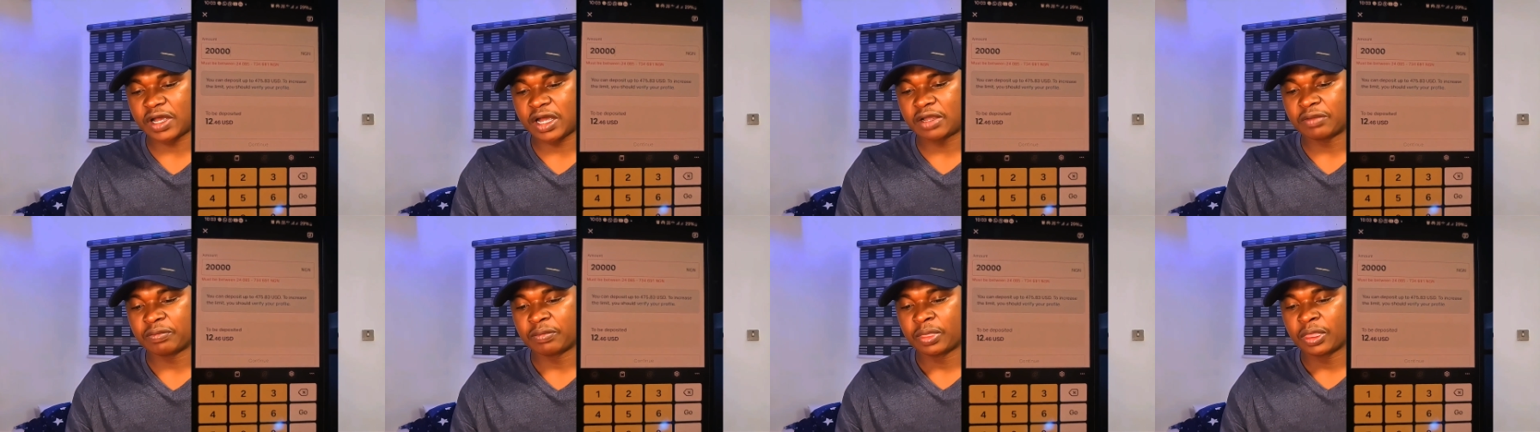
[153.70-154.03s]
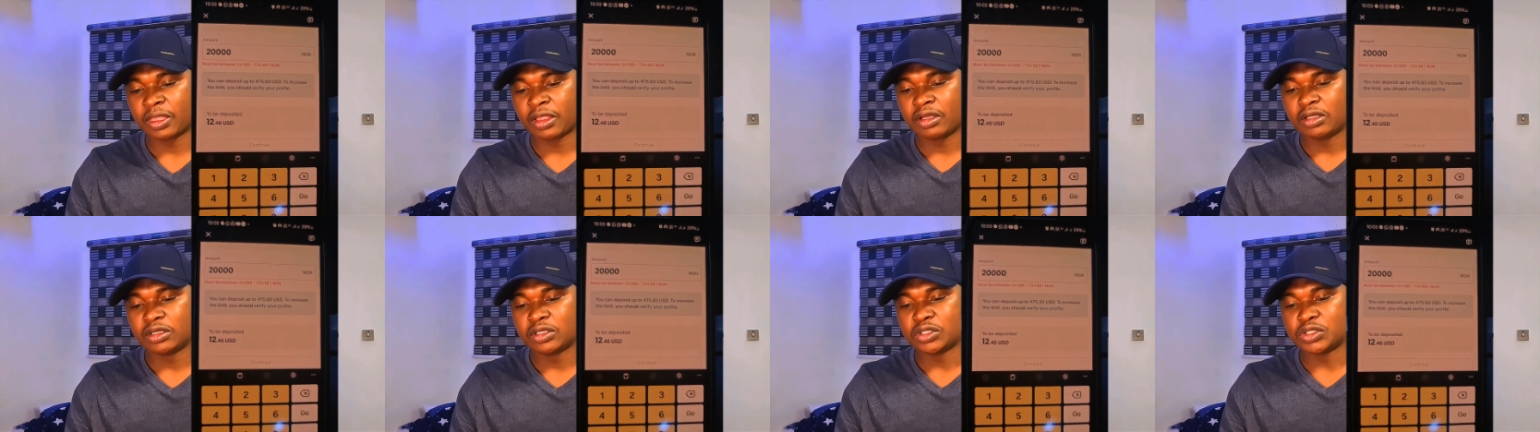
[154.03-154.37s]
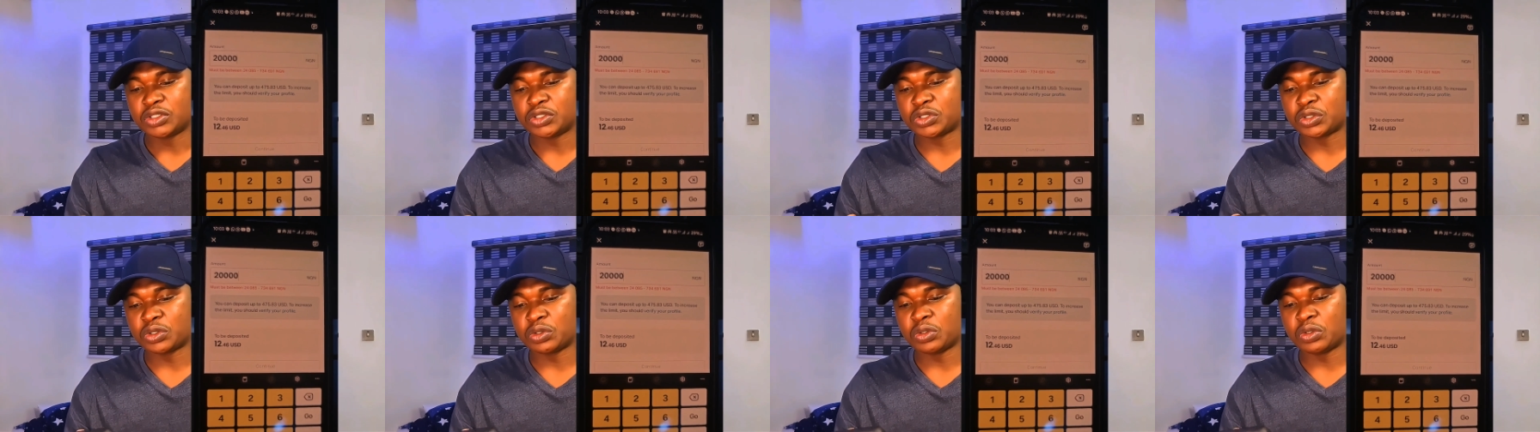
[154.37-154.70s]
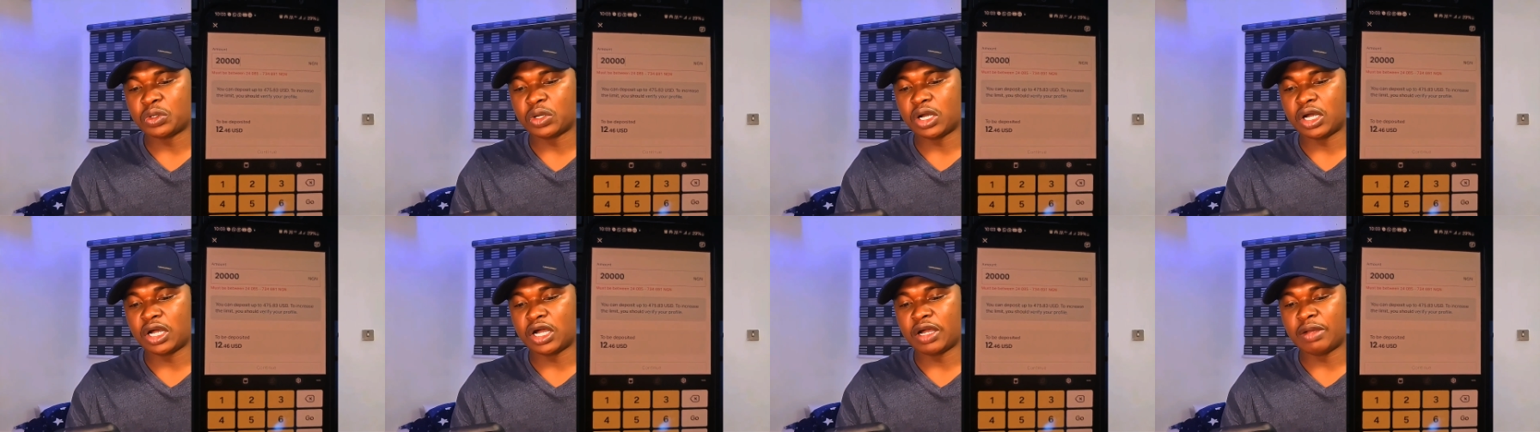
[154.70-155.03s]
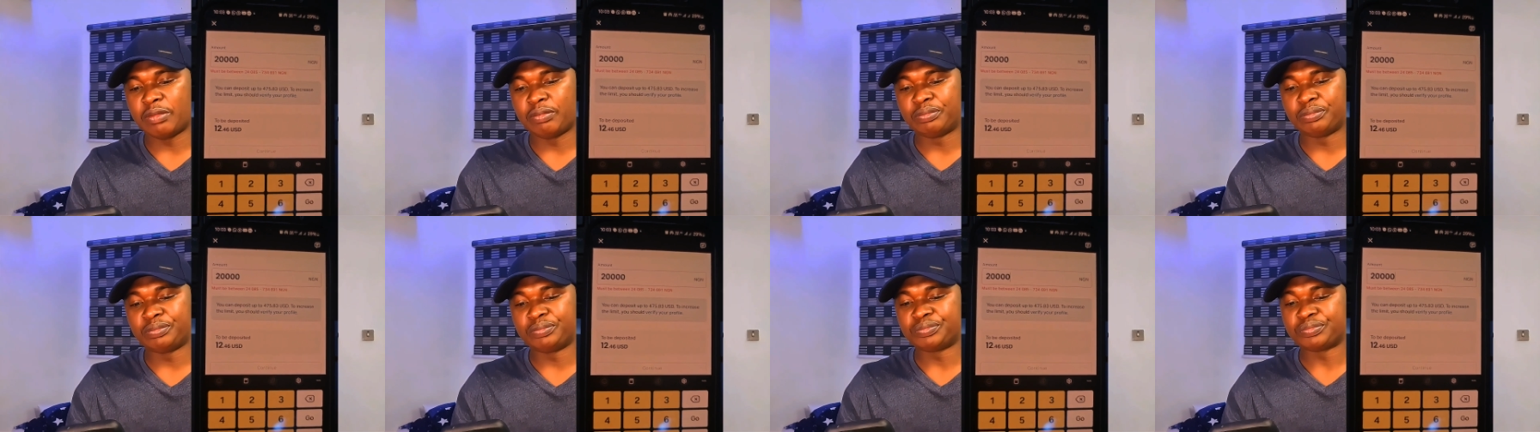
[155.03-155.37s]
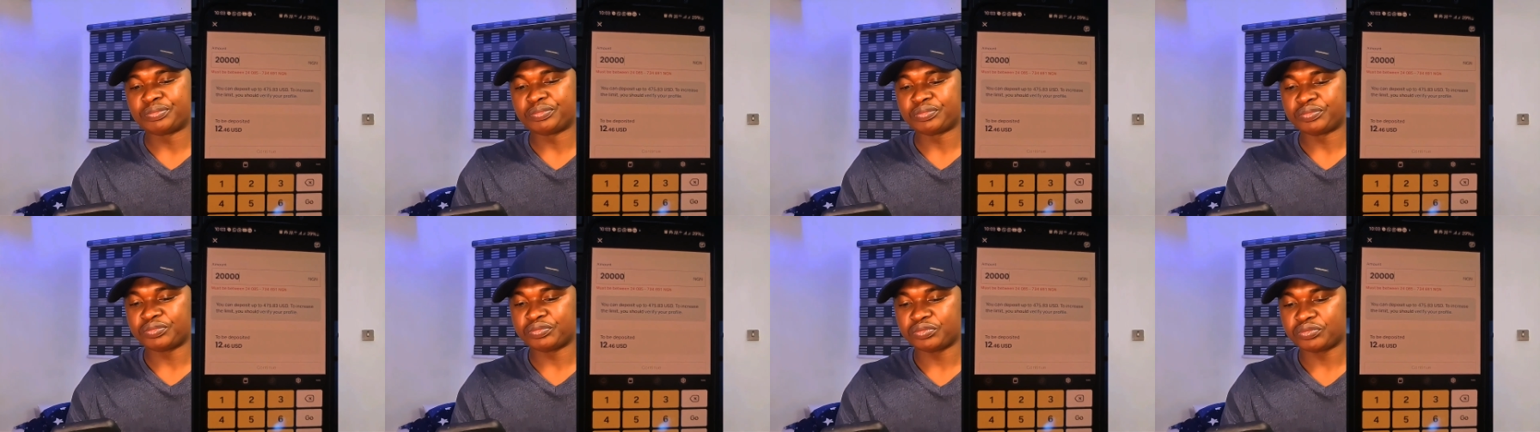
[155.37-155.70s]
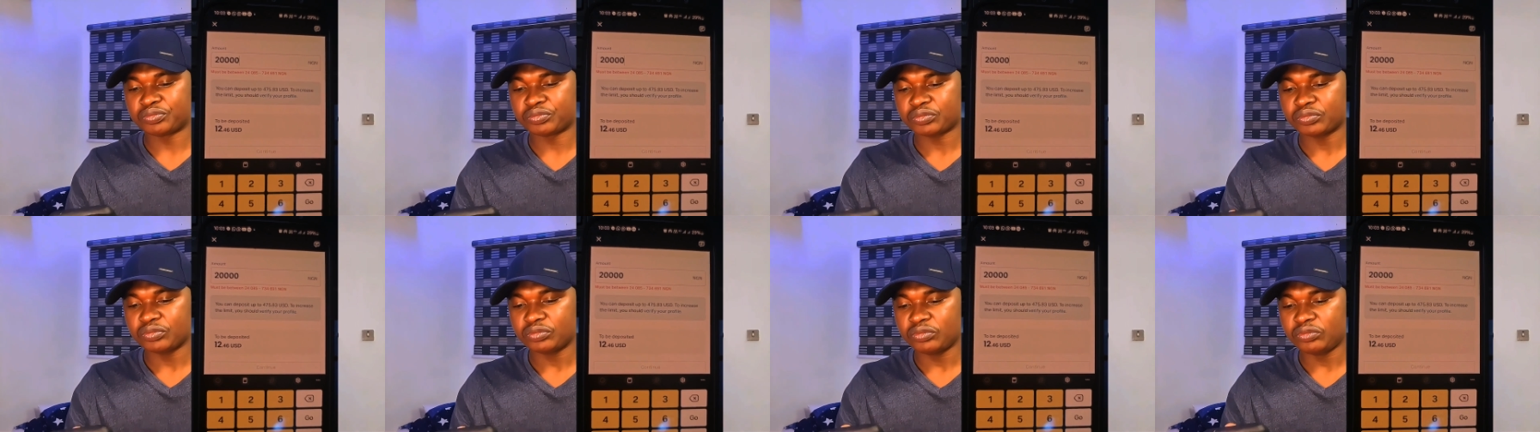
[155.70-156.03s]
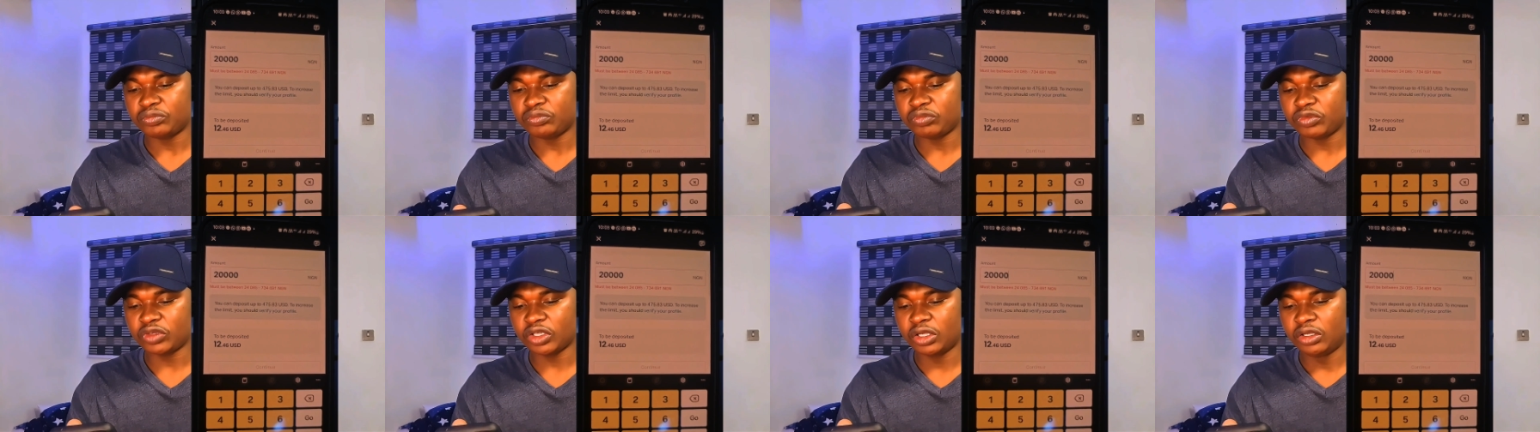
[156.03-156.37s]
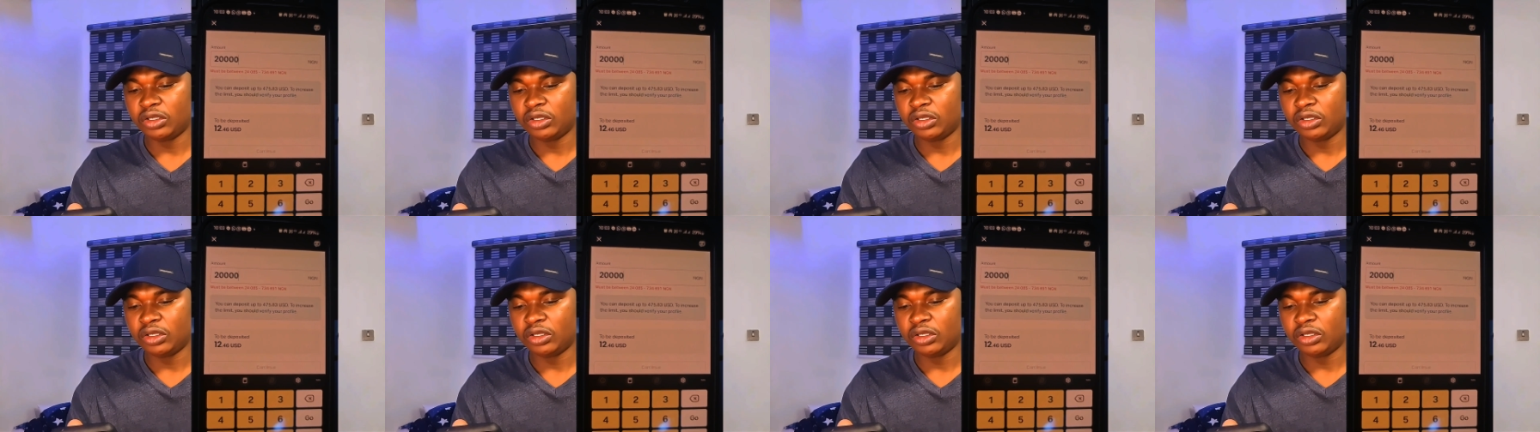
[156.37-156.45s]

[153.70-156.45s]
All right, so that is how much it is in dollar.